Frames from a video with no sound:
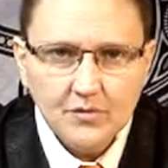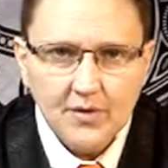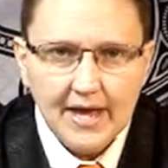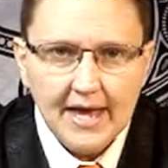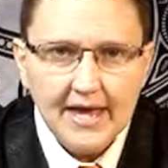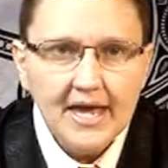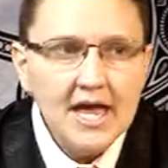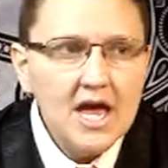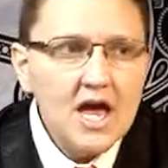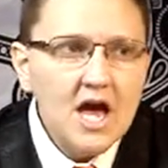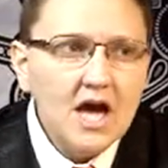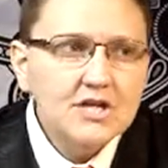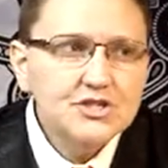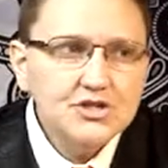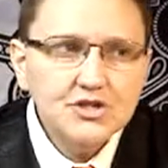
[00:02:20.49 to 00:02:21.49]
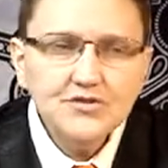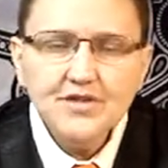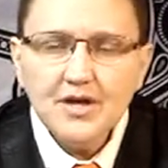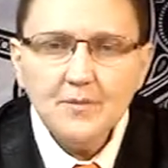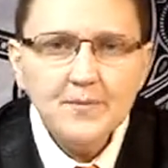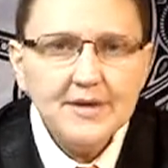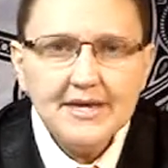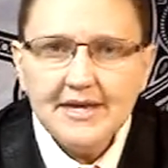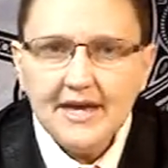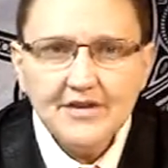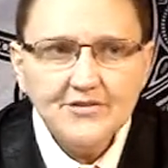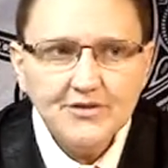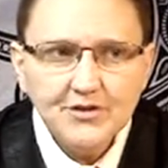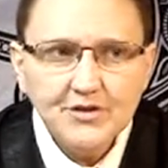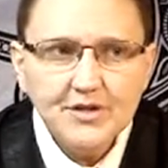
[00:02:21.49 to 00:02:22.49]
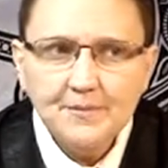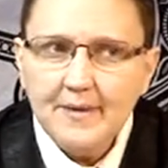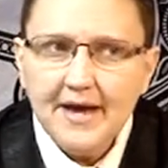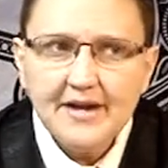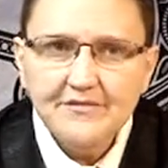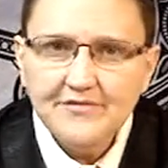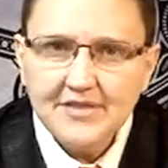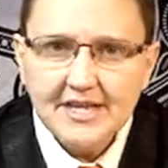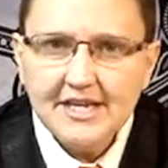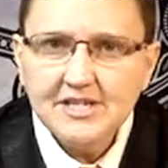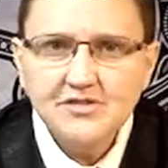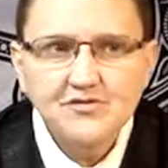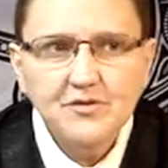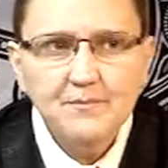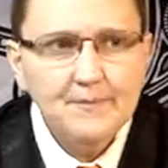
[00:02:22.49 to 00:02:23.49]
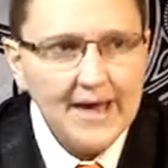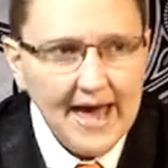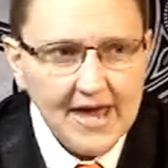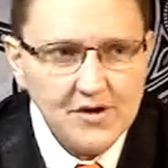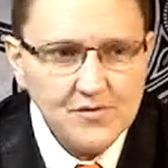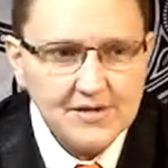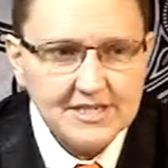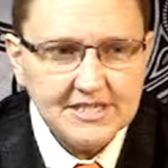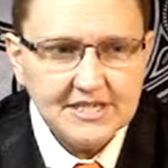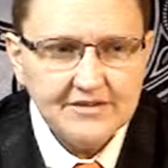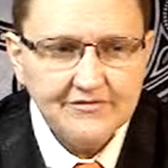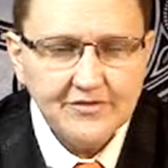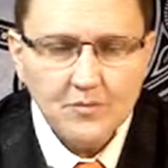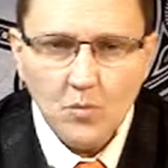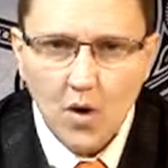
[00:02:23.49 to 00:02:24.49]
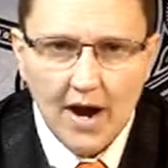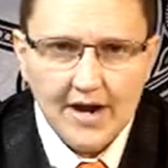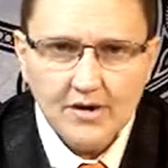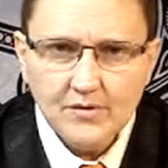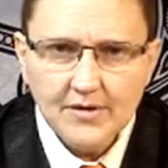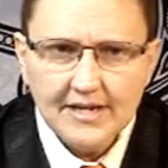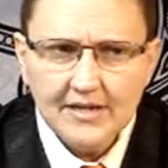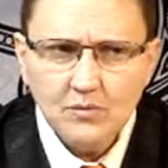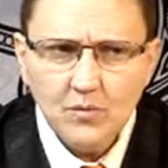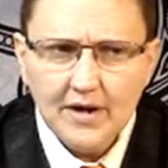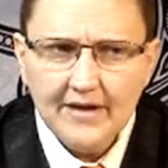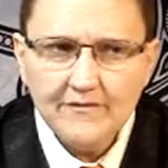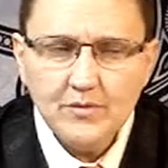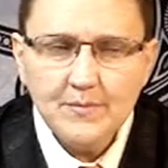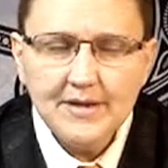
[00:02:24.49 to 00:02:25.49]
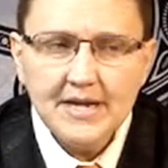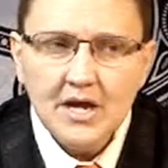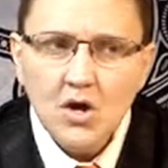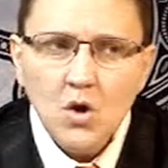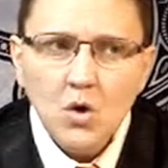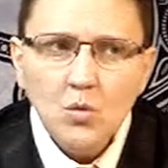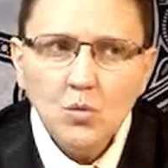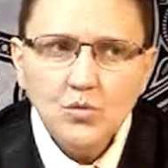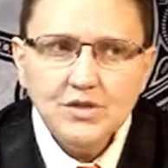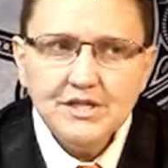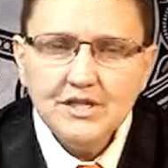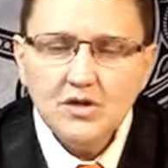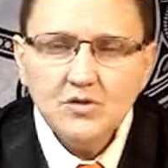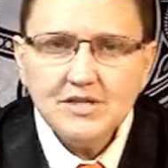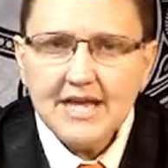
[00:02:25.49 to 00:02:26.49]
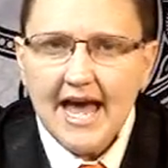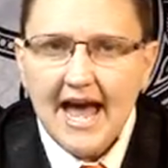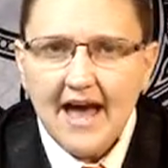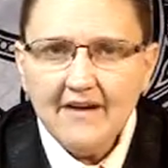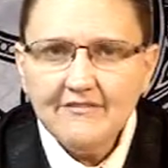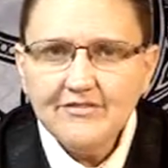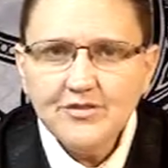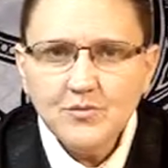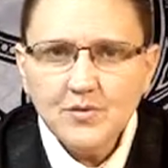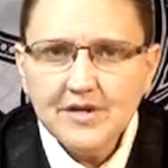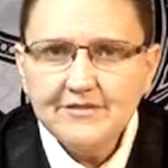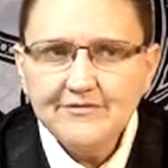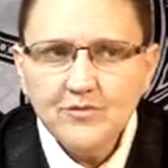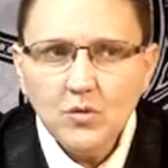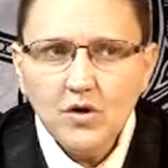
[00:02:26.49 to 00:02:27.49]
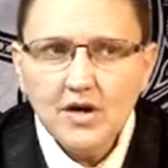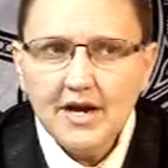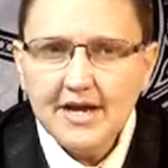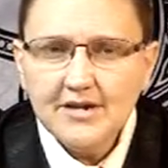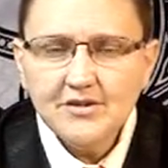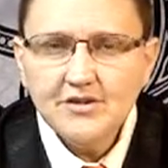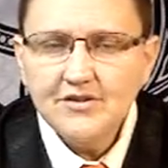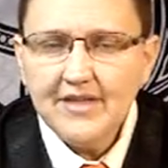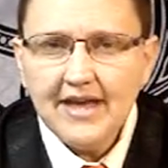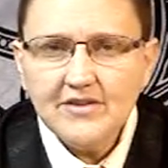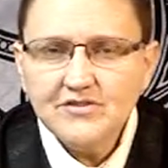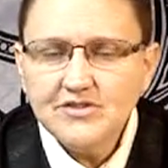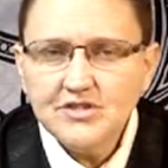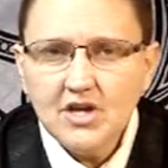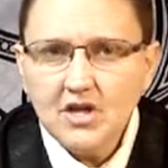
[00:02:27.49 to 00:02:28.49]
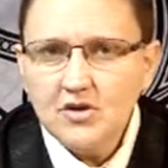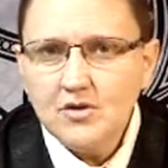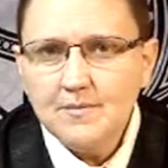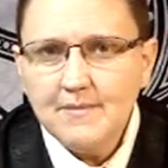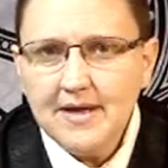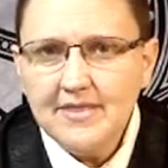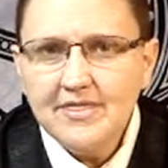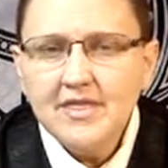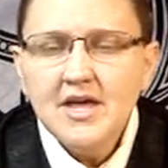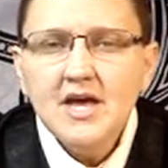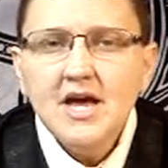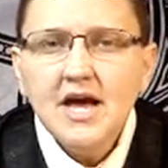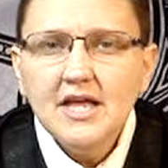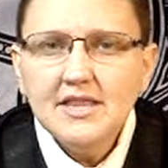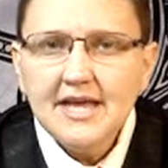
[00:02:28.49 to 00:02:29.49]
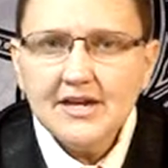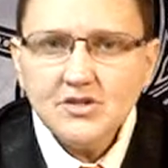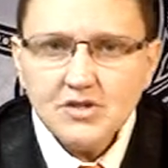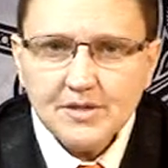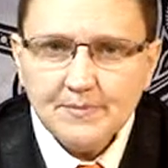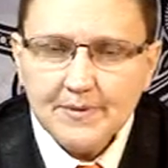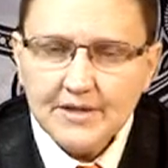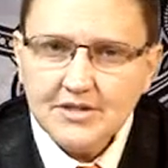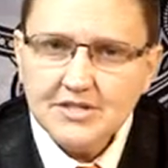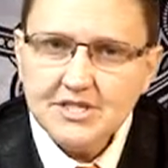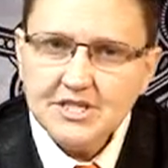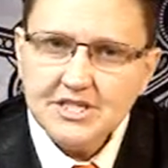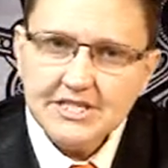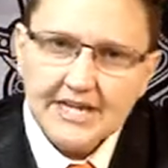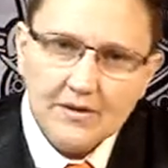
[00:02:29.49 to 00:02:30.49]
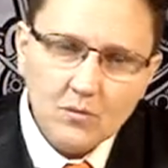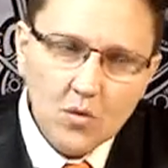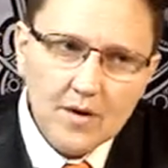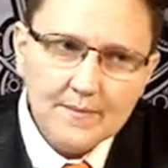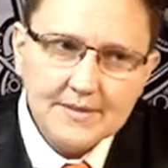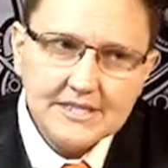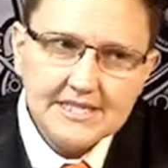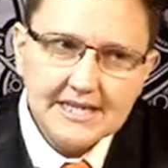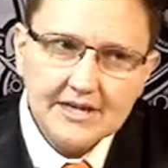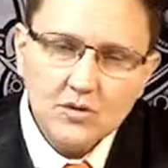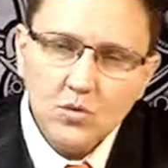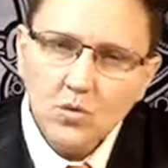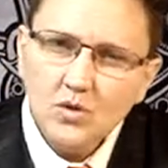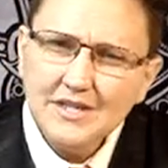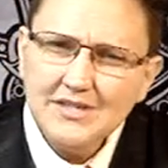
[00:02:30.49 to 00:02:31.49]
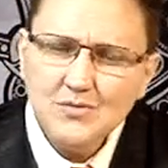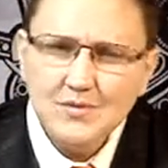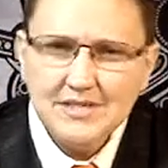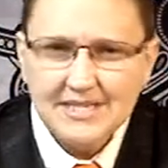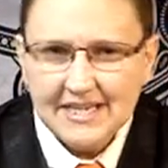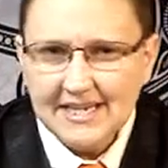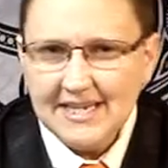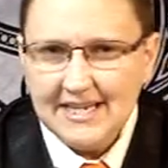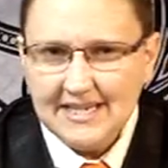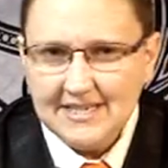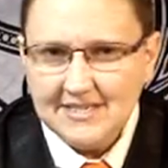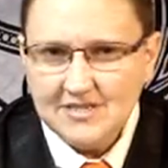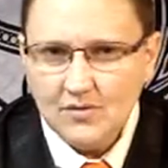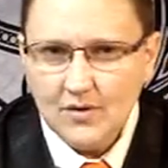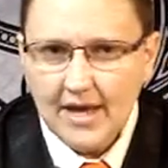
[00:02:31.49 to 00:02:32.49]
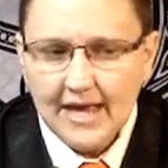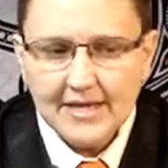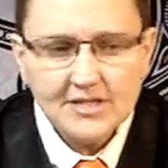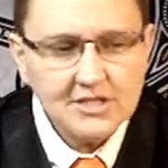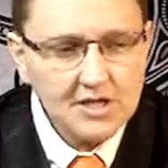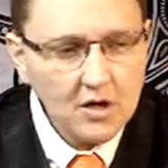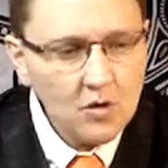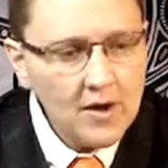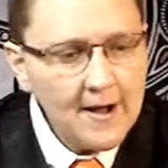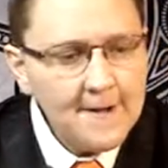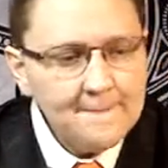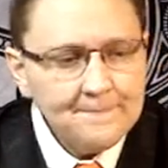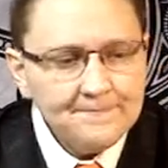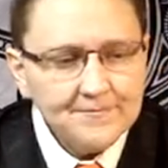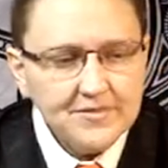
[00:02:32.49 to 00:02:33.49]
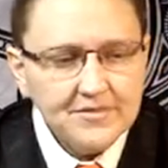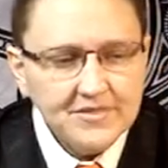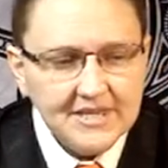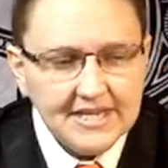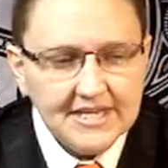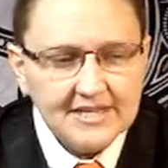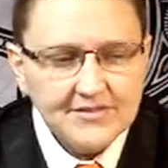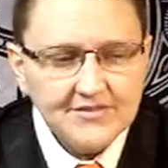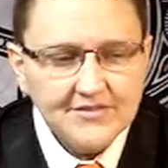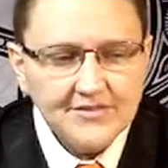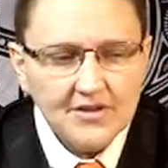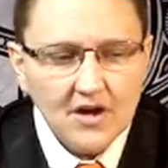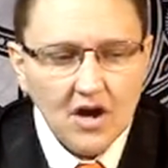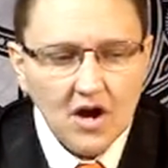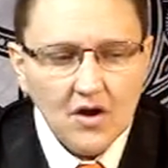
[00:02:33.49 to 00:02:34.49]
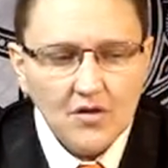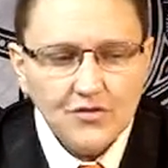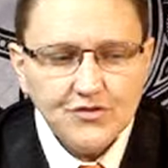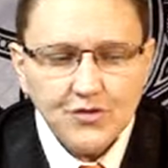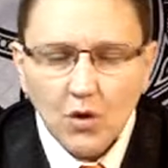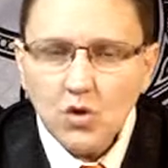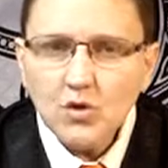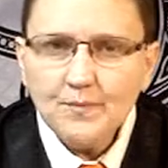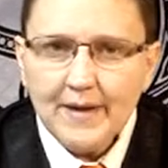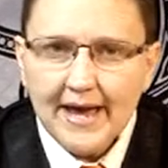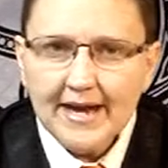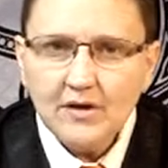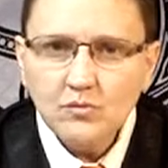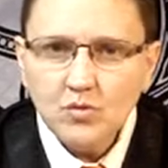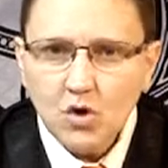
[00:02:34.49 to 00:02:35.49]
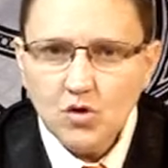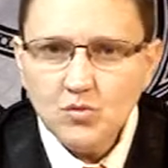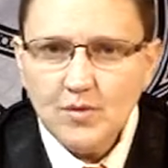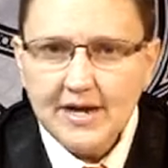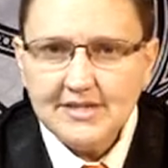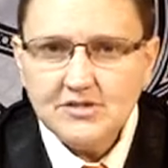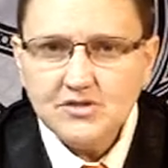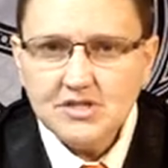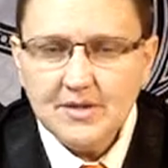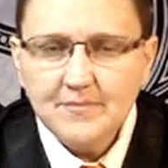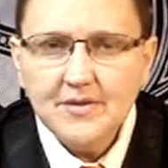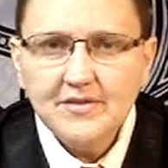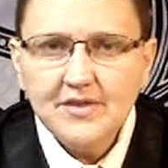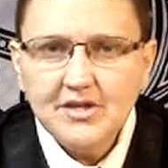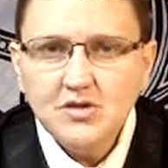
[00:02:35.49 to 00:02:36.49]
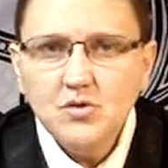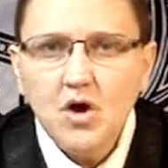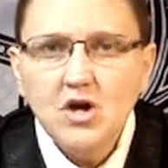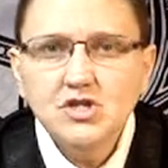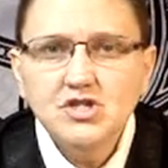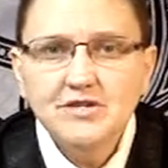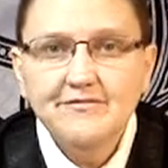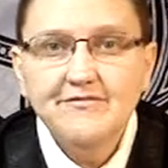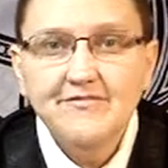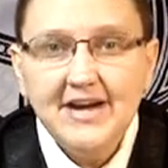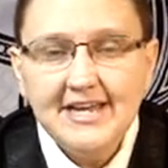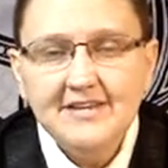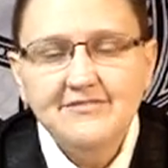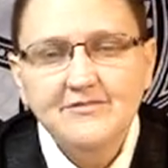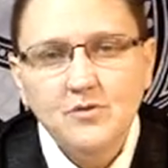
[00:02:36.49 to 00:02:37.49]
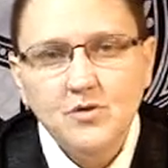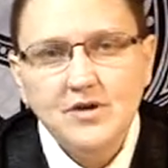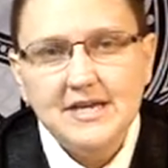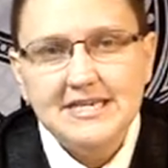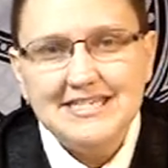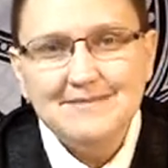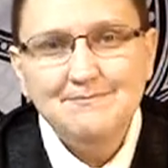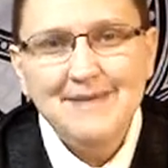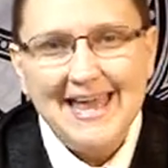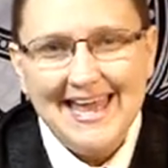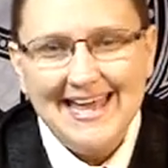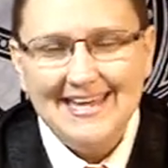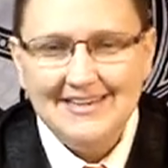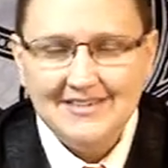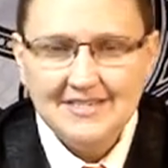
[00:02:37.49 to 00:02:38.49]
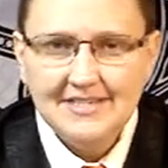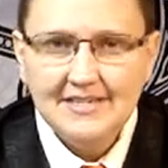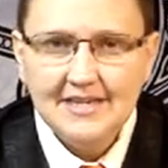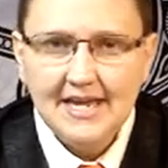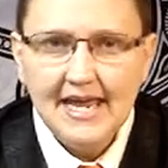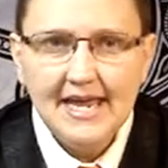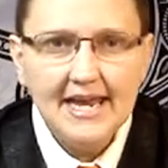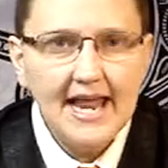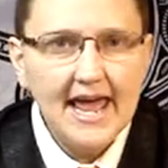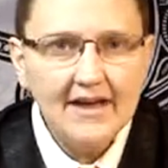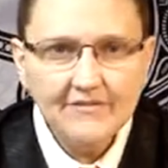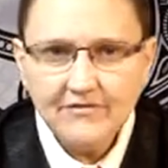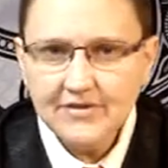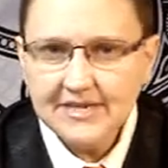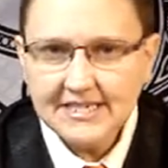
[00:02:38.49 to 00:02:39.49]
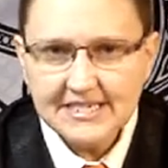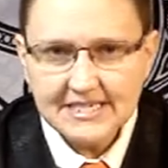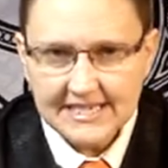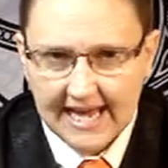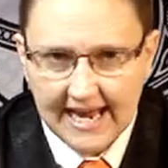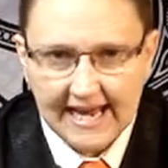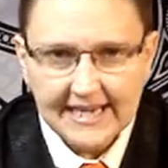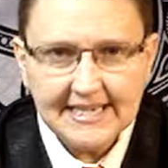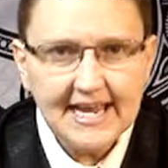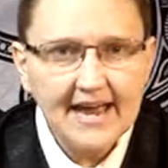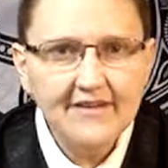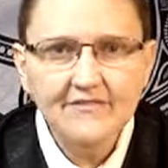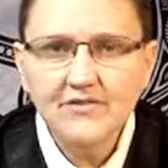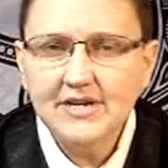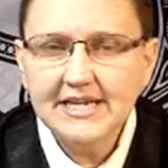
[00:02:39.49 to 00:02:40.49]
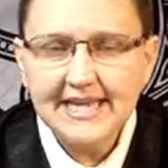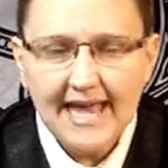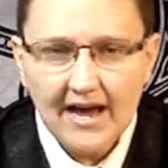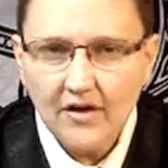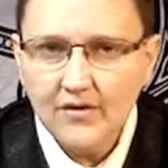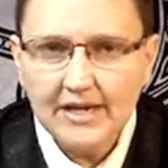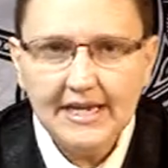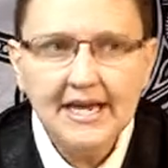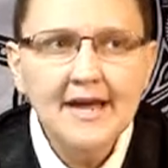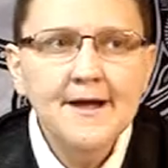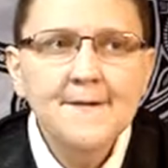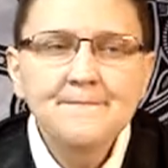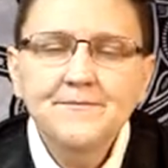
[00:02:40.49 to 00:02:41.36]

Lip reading: Okay, sure, there'll be a certain amount of things from batteries and from wiring and whatever, but you know, to have $300,000-$400,000 a month electric bills to stay warm and stay cool is ridiculous. Okay, so these solar panel roadways are something that you all should fight for and demand in every state, every county.